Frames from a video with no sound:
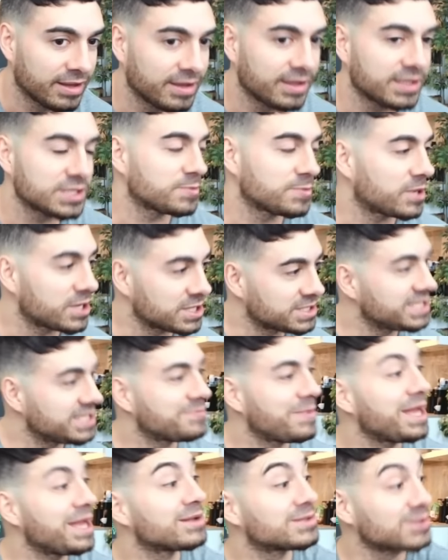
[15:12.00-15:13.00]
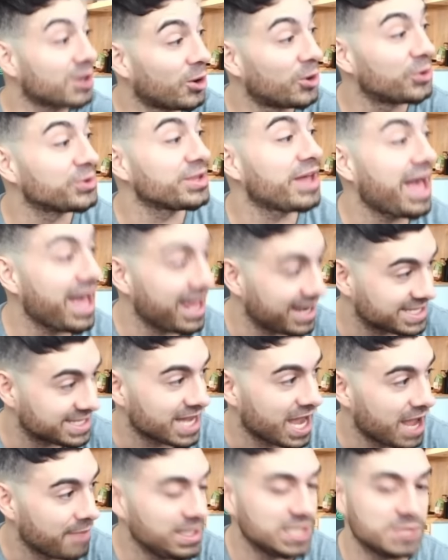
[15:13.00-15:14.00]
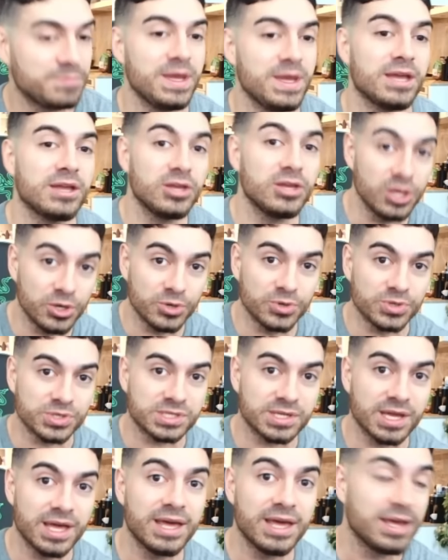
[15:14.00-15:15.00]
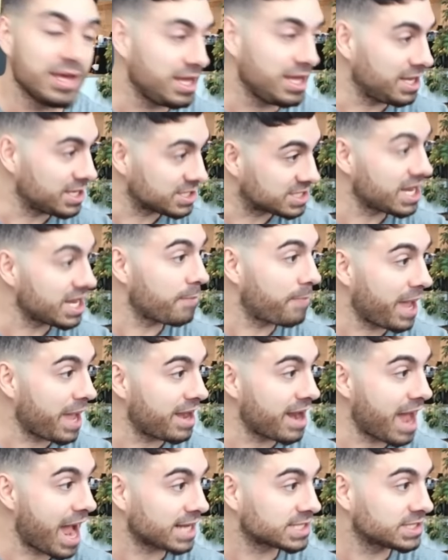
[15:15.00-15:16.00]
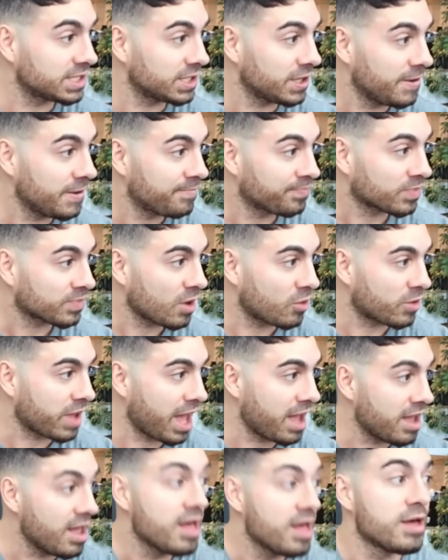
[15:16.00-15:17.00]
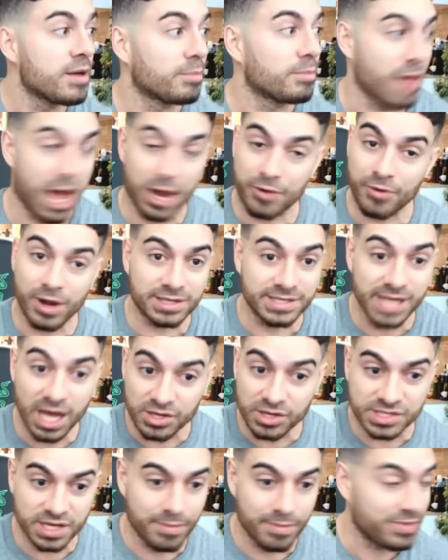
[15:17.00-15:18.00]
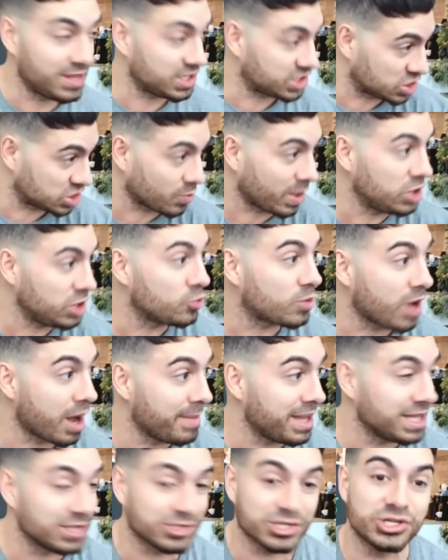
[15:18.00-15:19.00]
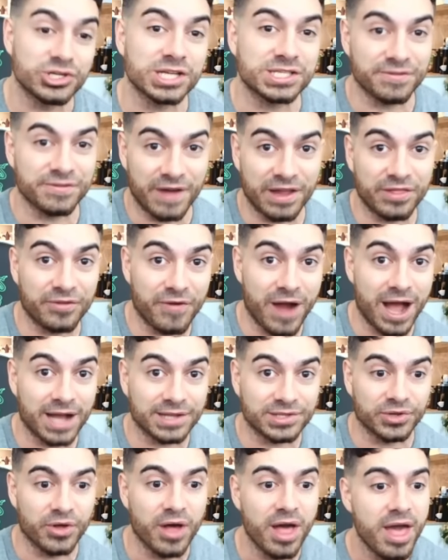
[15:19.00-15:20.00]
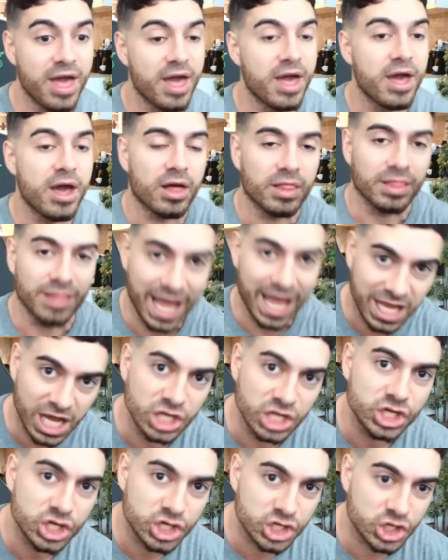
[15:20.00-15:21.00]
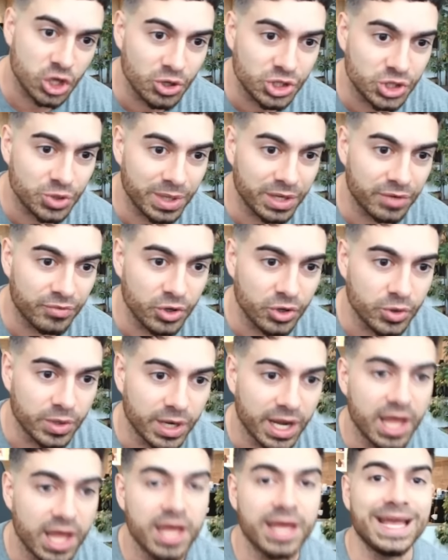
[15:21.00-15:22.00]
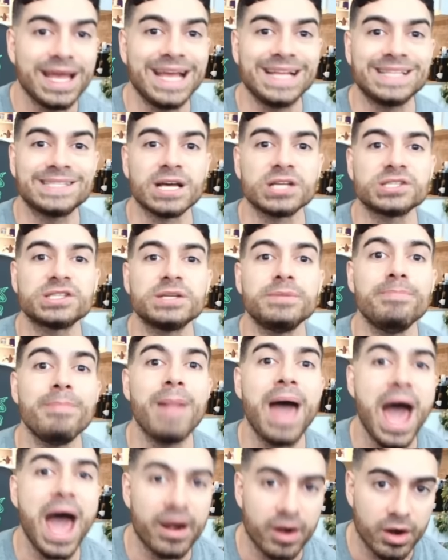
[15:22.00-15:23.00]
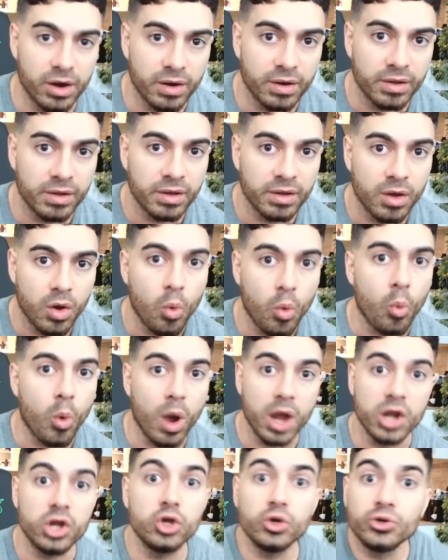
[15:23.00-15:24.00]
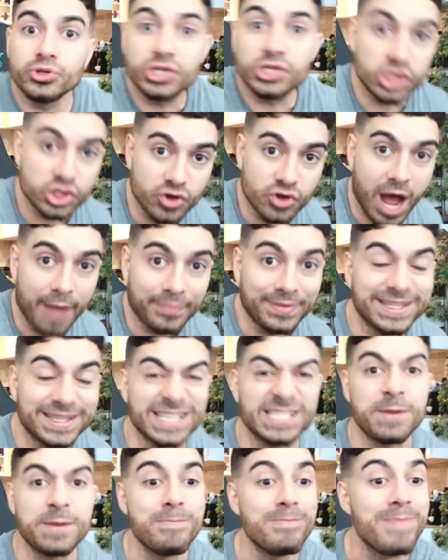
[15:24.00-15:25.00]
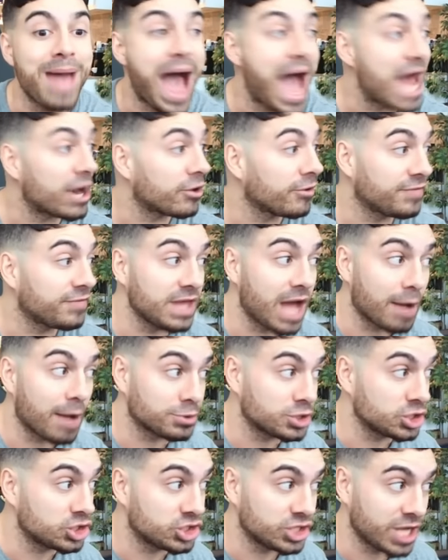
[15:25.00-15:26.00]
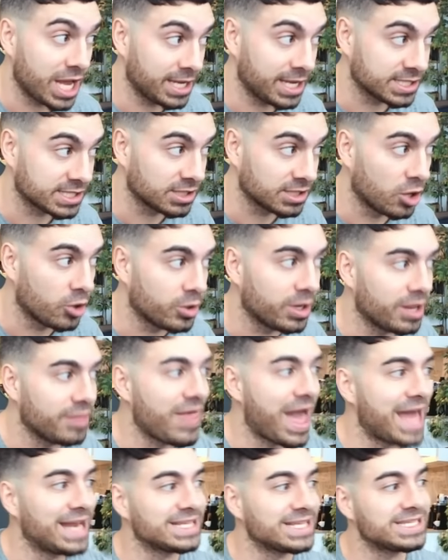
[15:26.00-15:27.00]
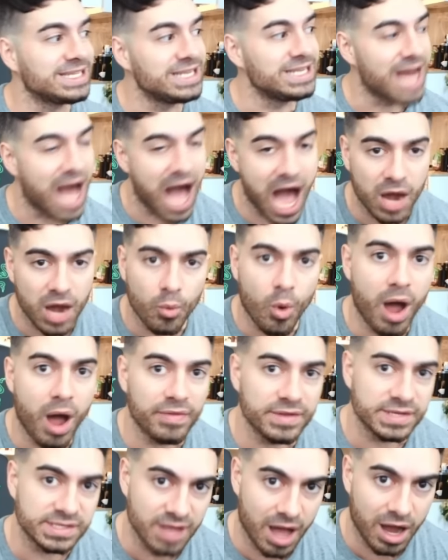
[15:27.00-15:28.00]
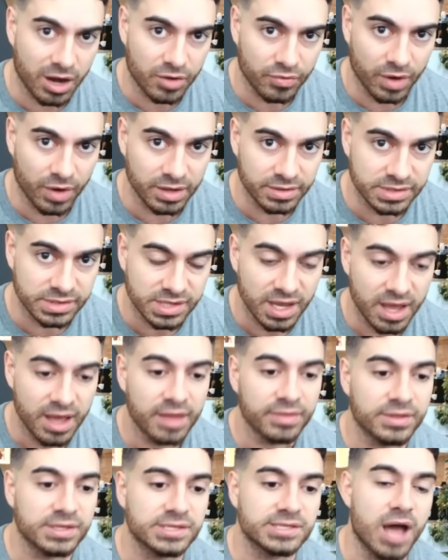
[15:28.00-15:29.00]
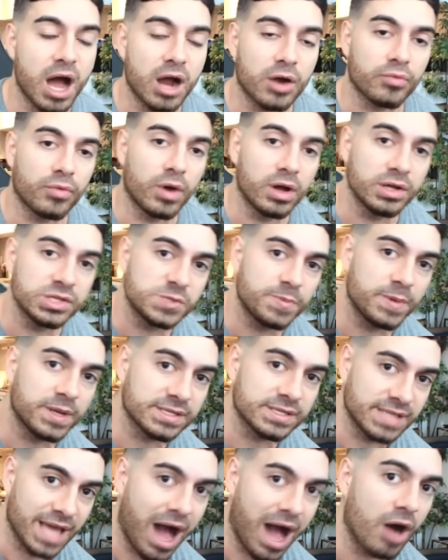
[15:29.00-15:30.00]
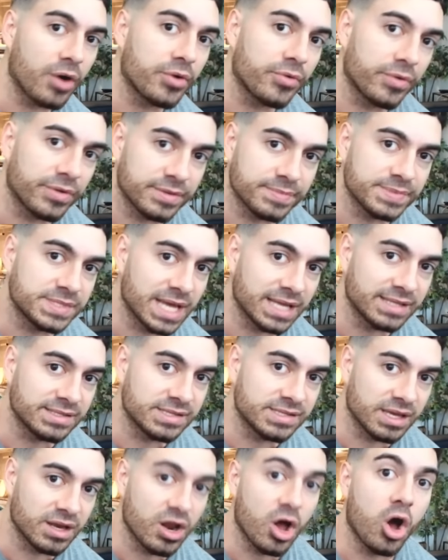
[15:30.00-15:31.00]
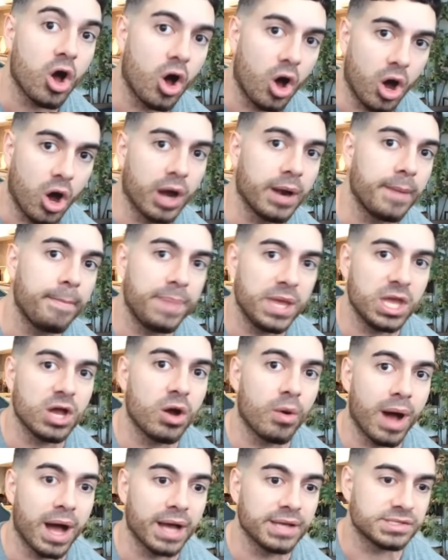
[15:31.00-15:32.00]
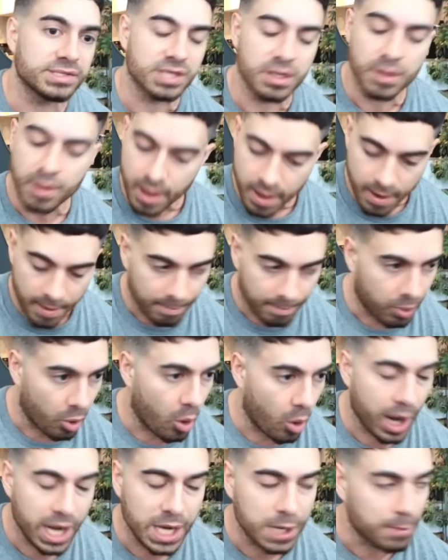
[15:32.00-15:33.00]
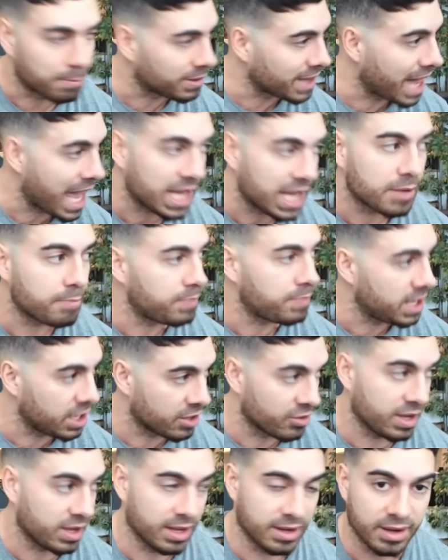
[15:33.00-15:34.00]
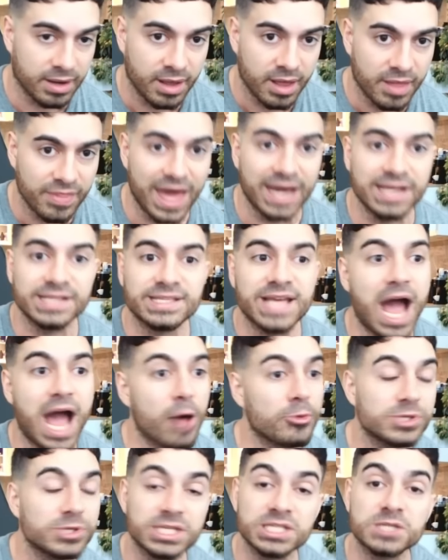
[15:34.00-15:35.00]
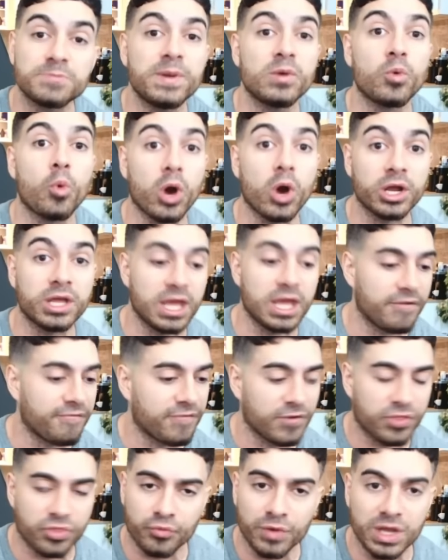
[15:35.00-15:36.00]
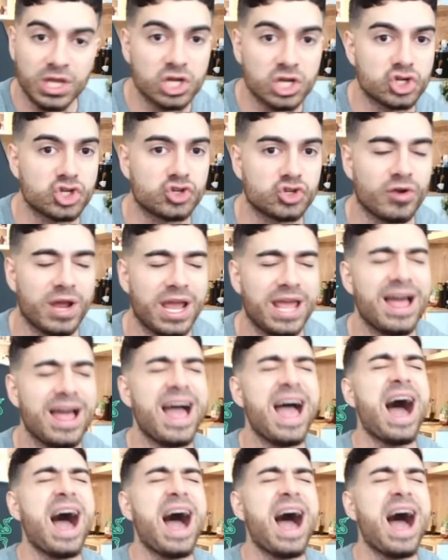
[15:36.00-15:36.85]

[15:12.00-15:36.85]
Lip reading: It's because he's being told ahead of time. He's being used. He is their paid actor, okay? BlackRock tells him, this is when you come in to justify the fractal. Like I just showed you in Root, it doesn't matter what news is dropped. It doesn't matter if the options chain is loaded. That is not why the stock runs. The stock runs because the algorithm sends it on POIs. Point blank, period. That is how this has been working for 3 years straight.